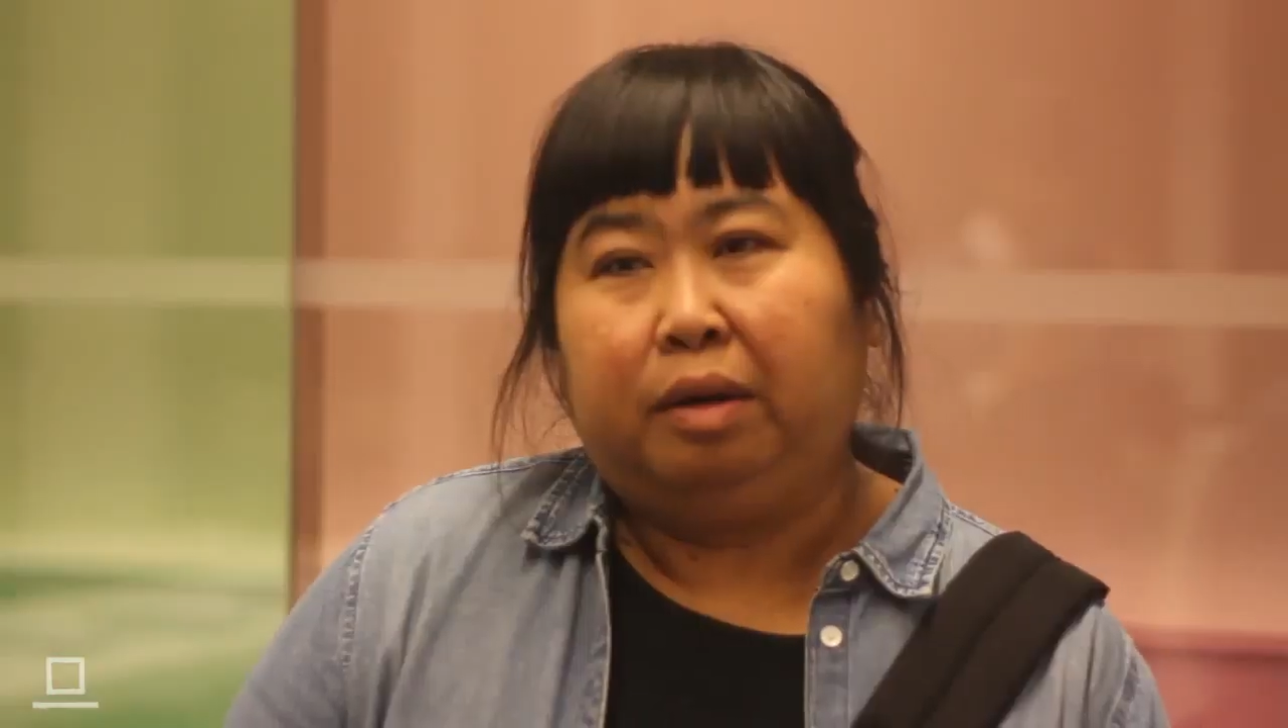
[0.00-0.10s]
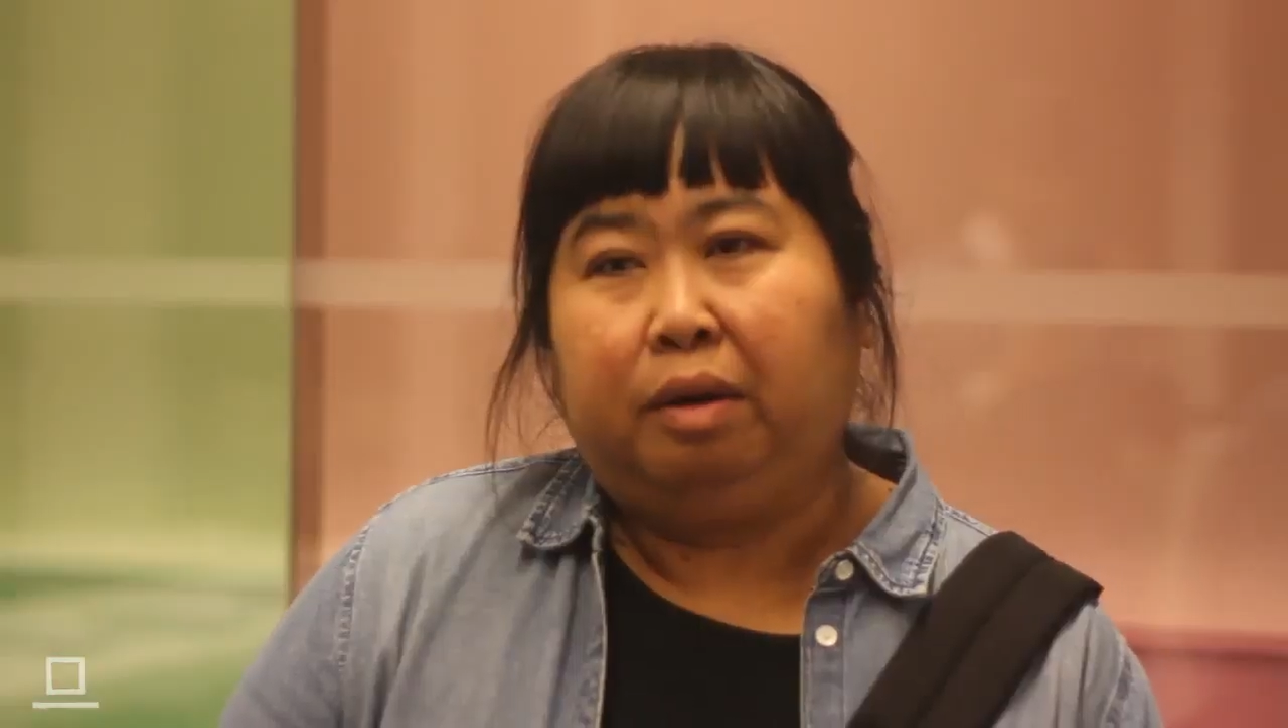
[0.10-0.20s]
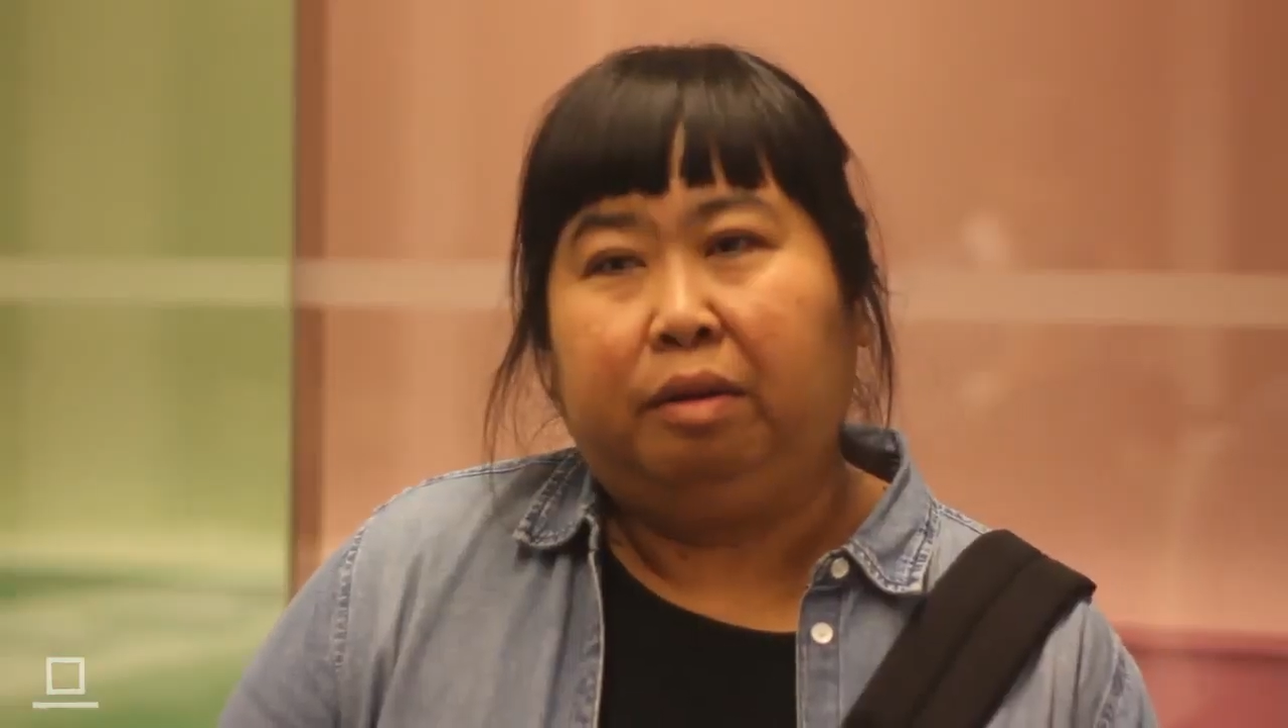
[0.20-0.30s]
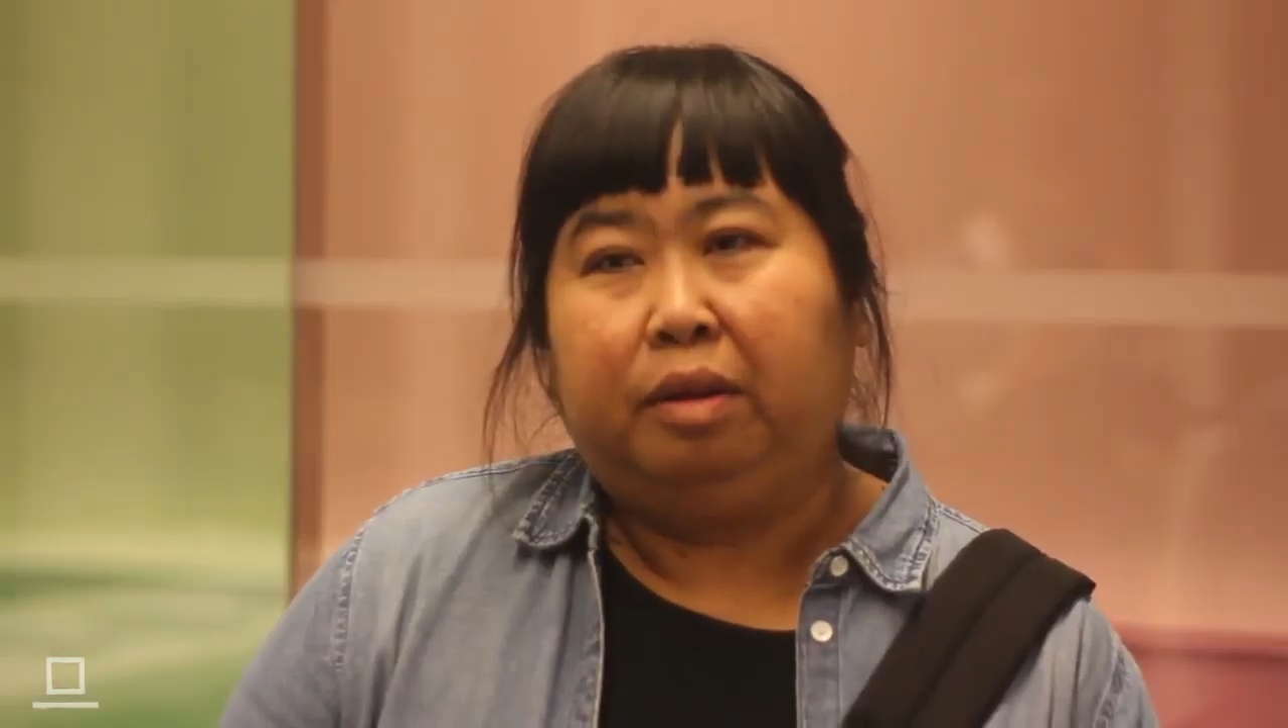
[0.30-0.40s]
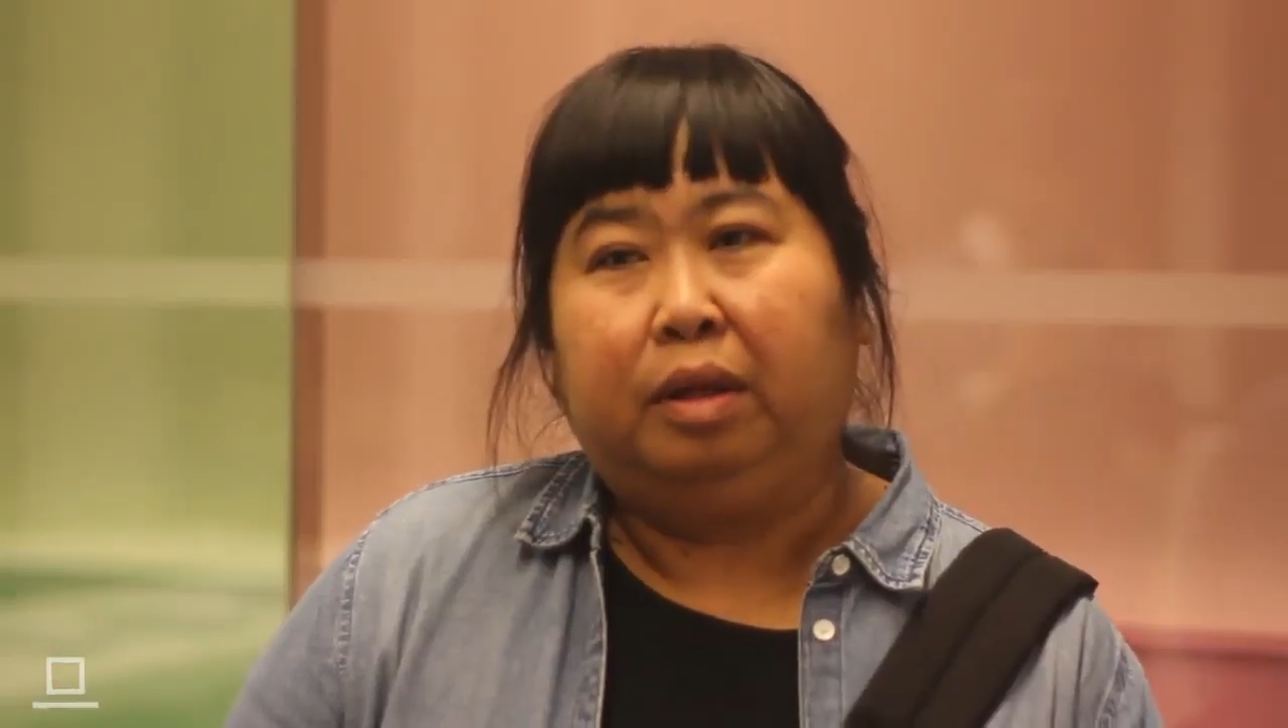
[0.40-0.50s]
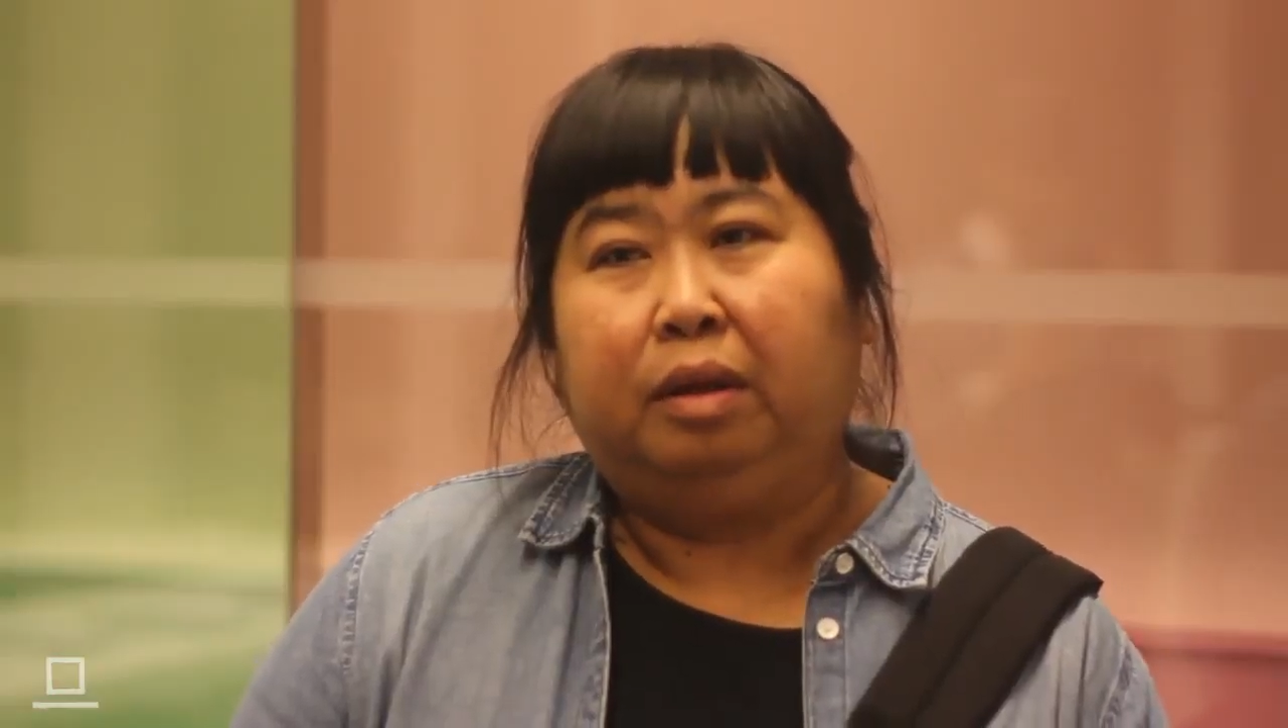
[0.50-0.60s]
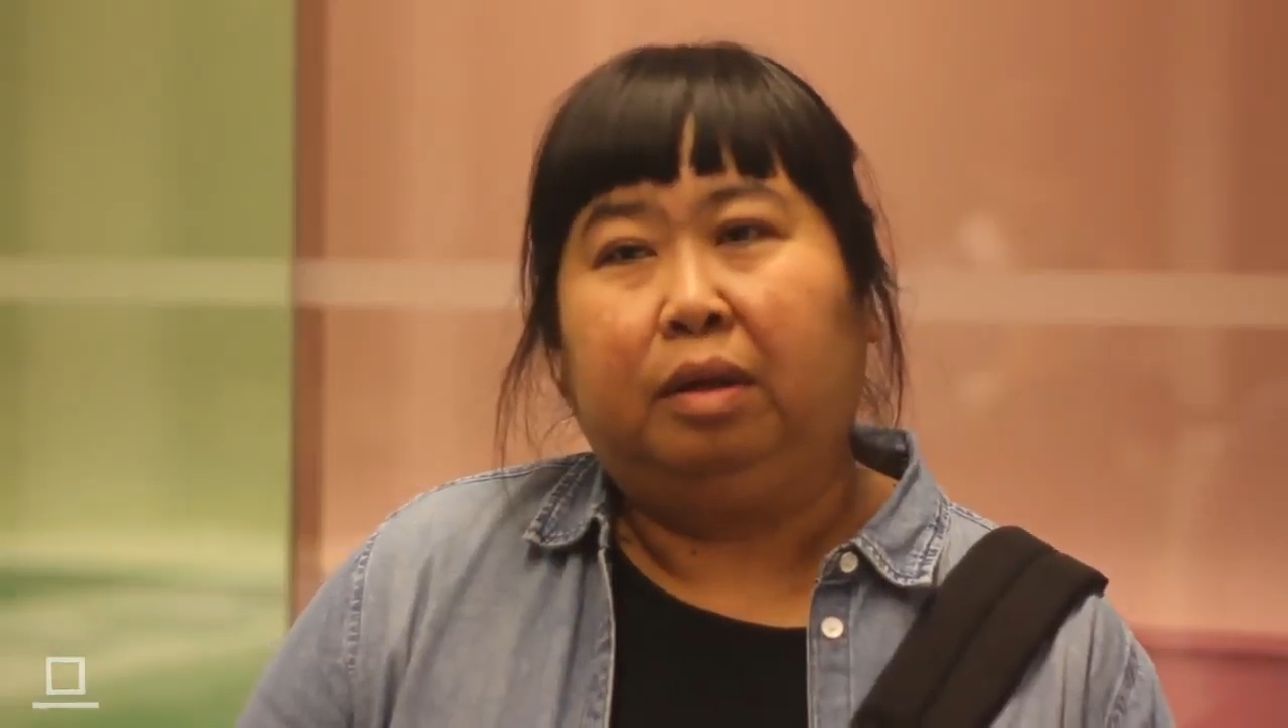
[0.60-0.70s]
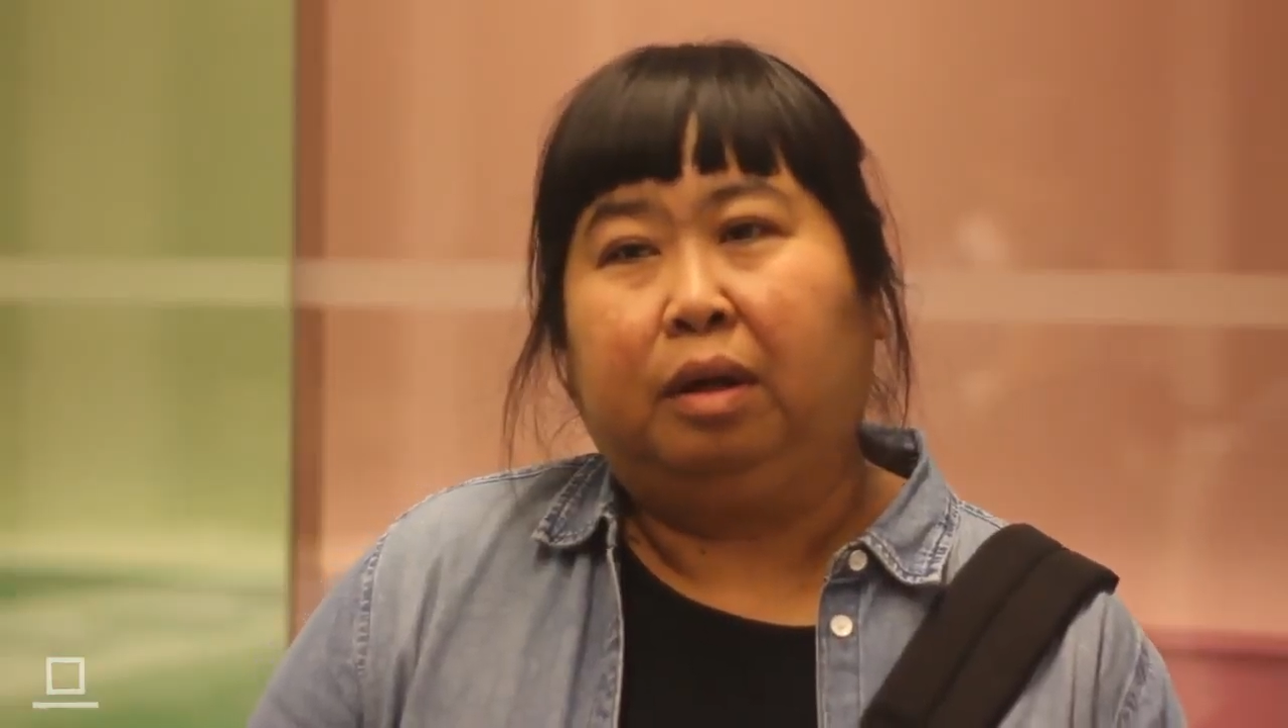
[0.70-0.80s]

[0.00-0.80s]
I don't think